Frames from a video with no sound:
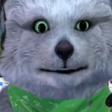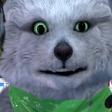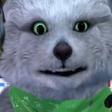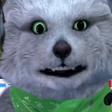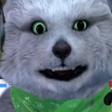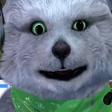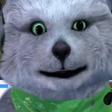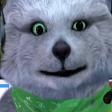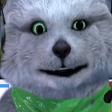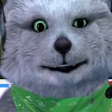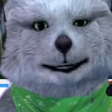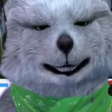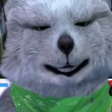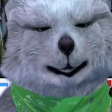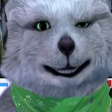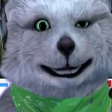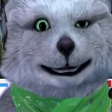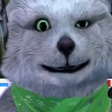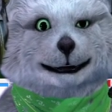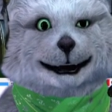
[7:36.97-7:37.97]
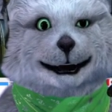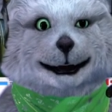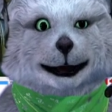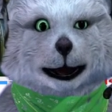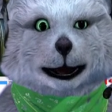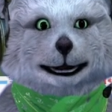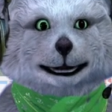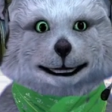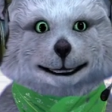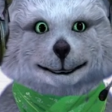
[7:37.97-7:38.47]
And it will
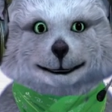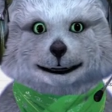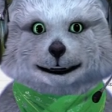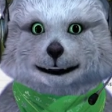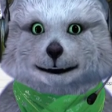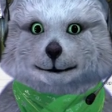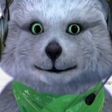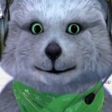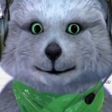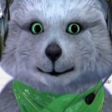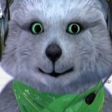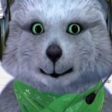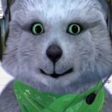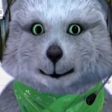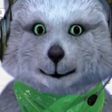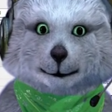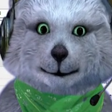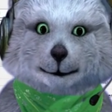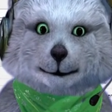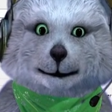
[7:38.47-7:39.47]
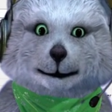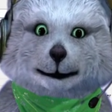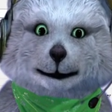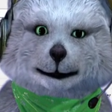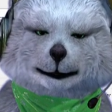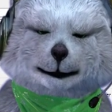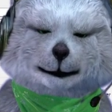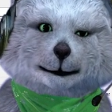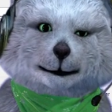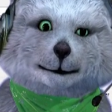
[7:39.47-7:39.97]
probably
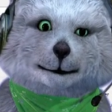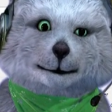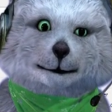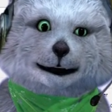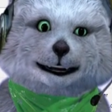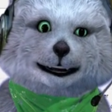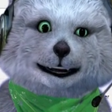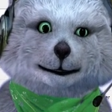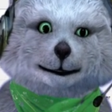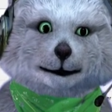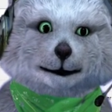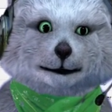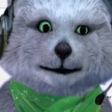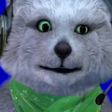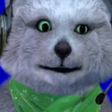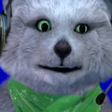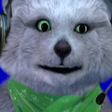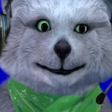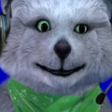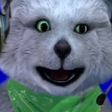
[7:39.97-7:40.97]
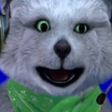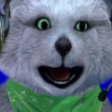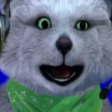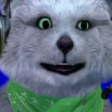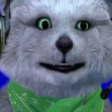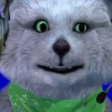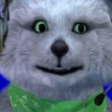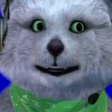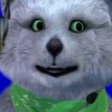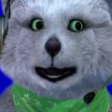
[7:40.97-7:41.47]
be not
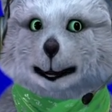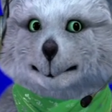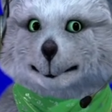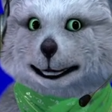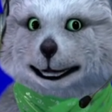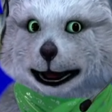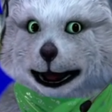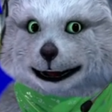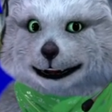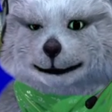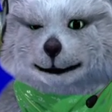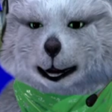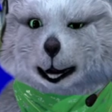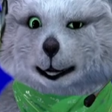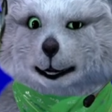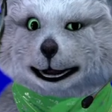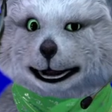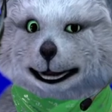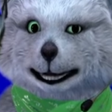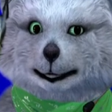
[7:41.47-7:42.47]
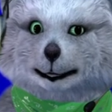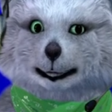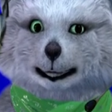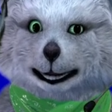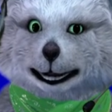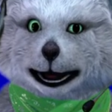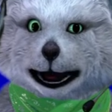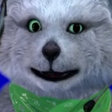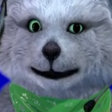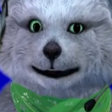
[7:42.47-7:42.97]
using a chroma key. Now, what is a
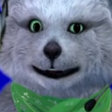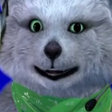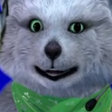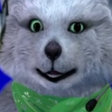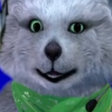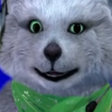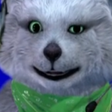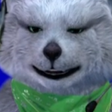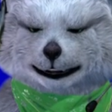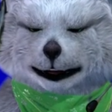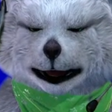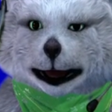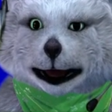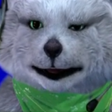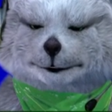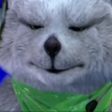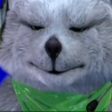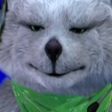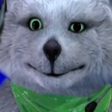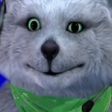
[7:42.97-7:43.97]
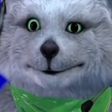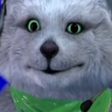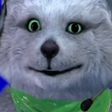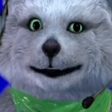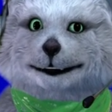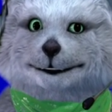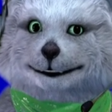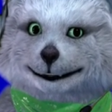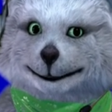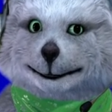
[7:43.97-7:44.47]
chroma key? You'll see that I am like
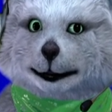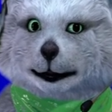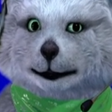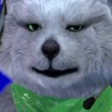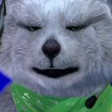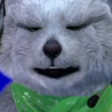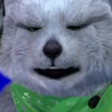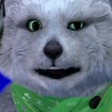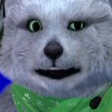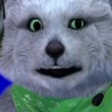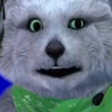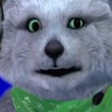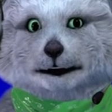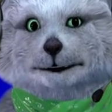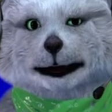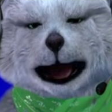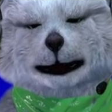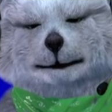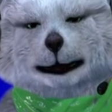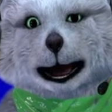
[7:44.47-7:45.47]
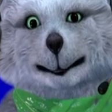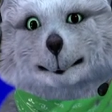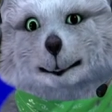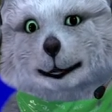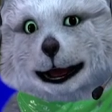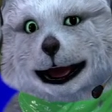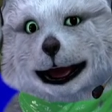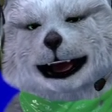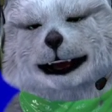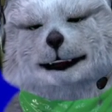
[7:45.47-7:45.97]
this now. Um,
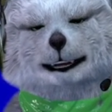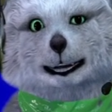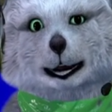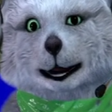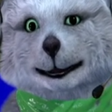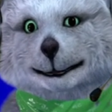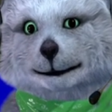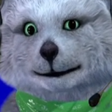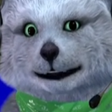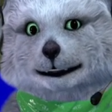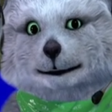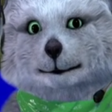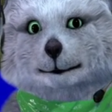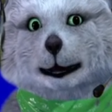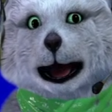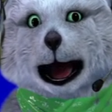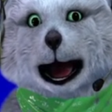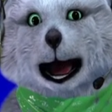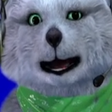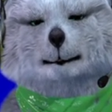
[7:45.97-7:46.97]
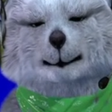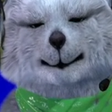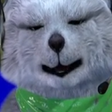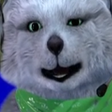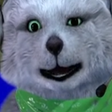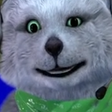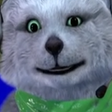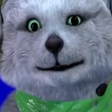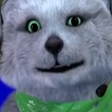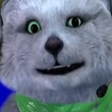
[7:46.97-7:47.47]
what is a chroma key? Well,
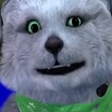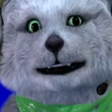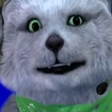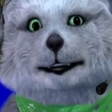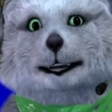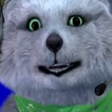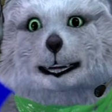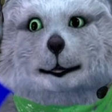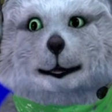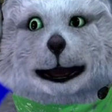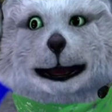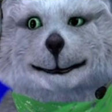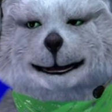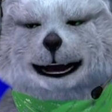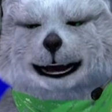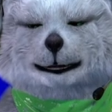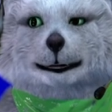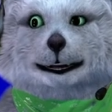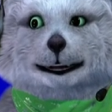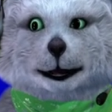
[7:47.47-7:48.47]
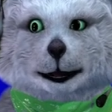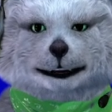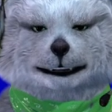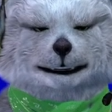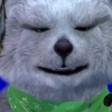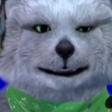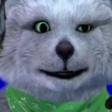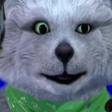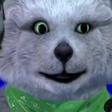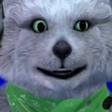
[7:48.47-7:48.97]
chroma key is what makes the green
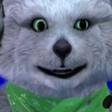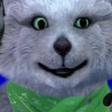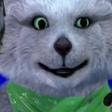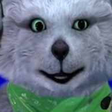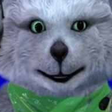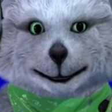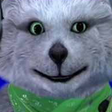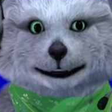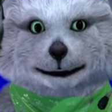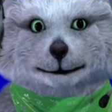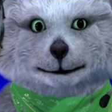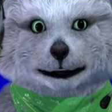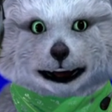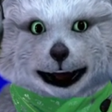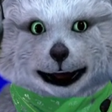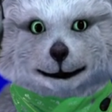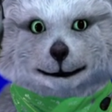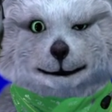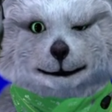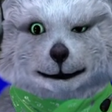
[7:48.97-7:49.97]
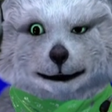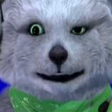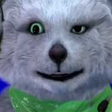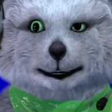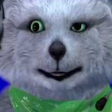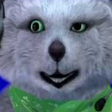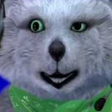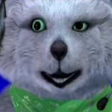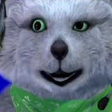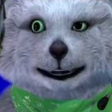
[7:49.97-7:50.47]
screen really effective. It
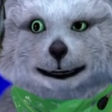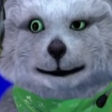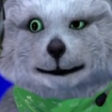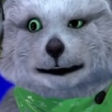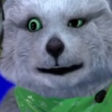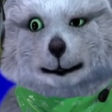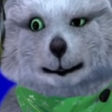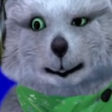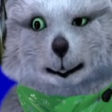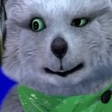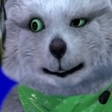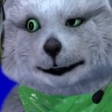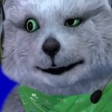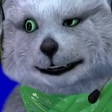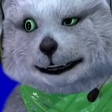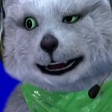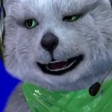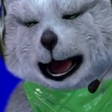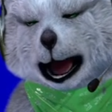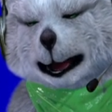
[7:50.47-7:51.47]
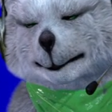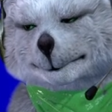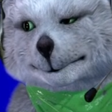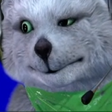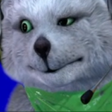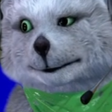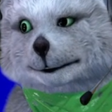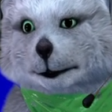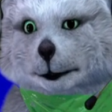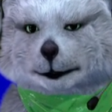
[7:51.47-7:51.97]
goes with, it
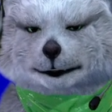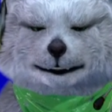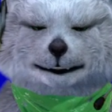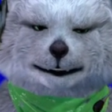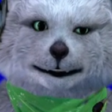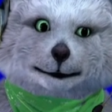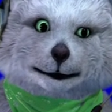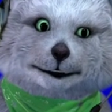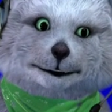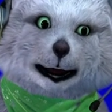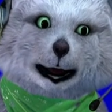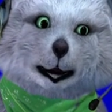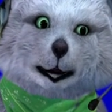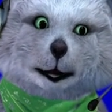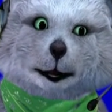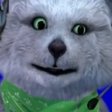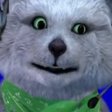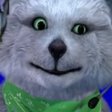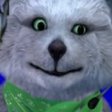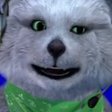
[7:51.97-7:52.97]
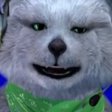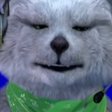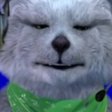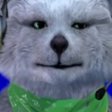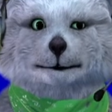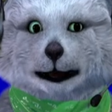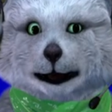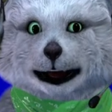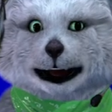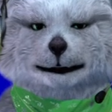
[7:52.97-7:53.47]
complements the green screen in order to make the
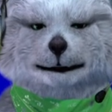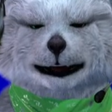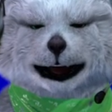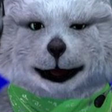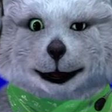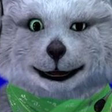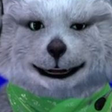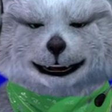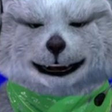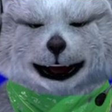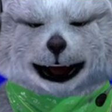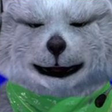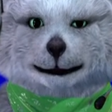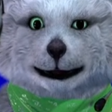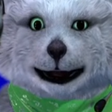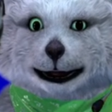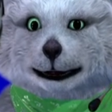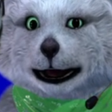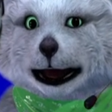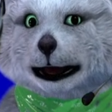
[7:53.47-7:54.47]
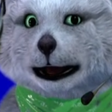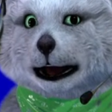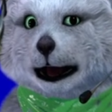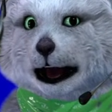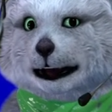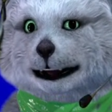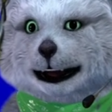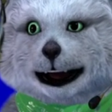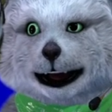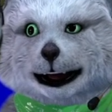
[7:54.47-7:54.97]
transparency happen.
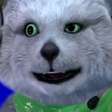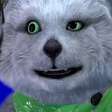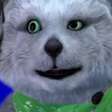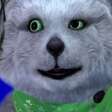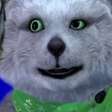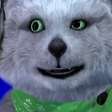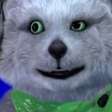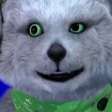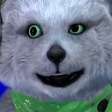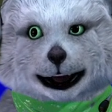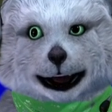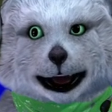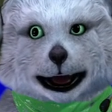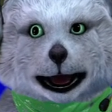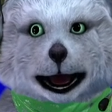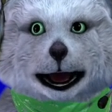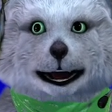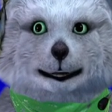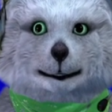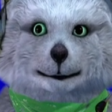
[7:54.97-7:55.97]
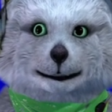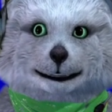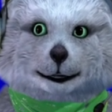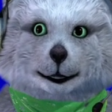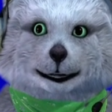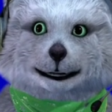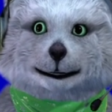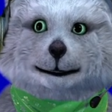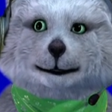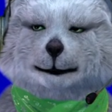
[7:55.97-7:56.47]
And I'll show you guys how to use
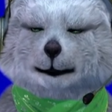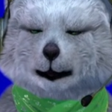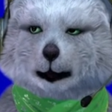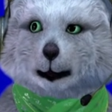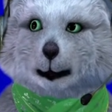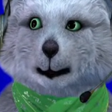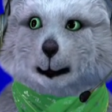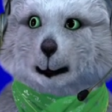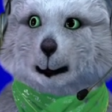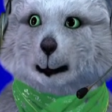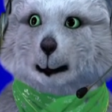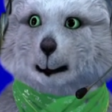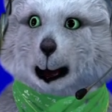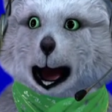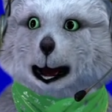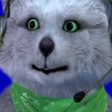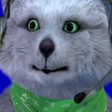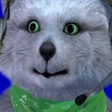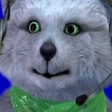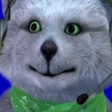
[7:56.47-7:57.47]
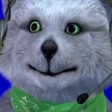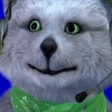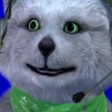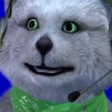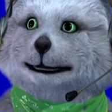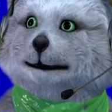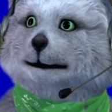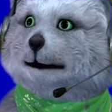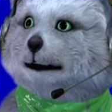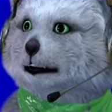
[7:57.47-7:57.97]
it. Um,
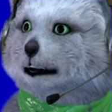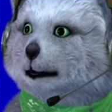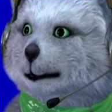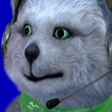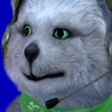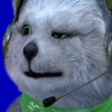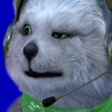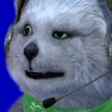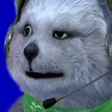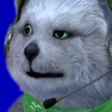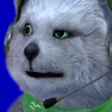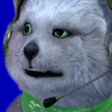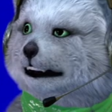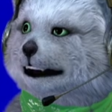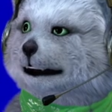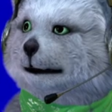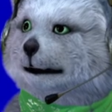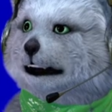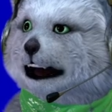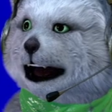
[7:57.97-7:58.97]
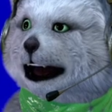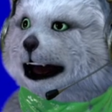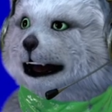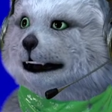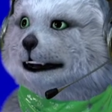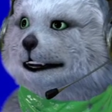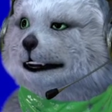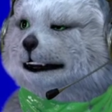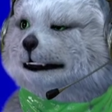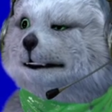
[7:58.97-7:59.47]
let's see. Uh,
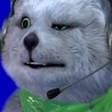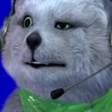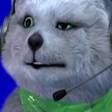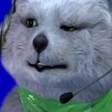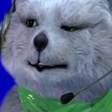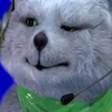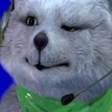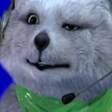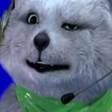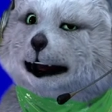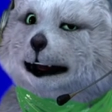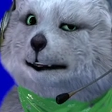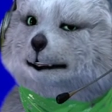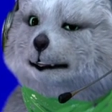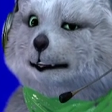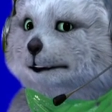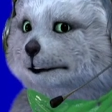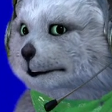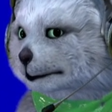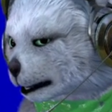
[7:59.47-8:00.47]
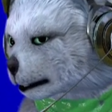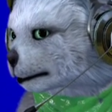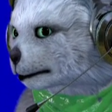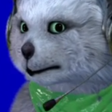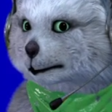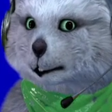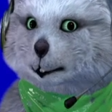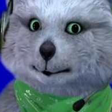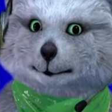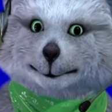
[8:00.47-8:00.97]
if you, you, what you have to do is you have to
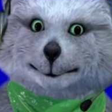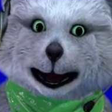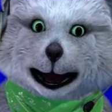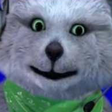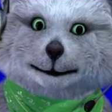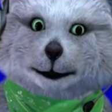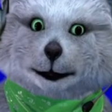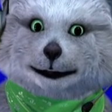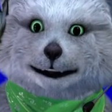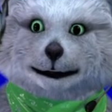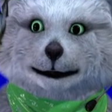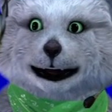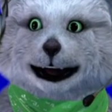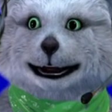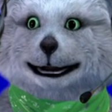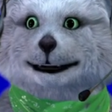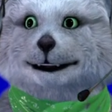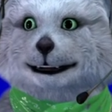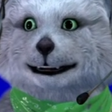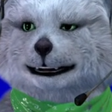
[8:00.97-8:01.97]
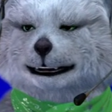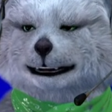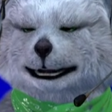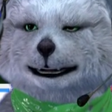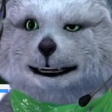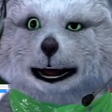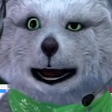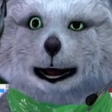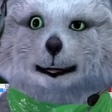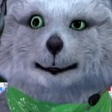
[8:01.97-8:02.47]
go to the property and just
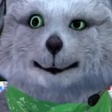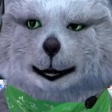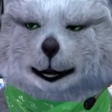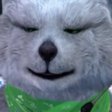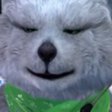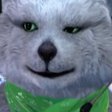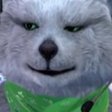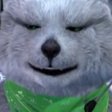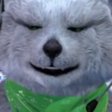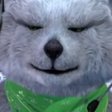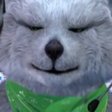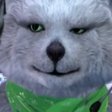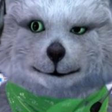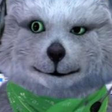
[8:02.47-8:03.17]
click on chroma key,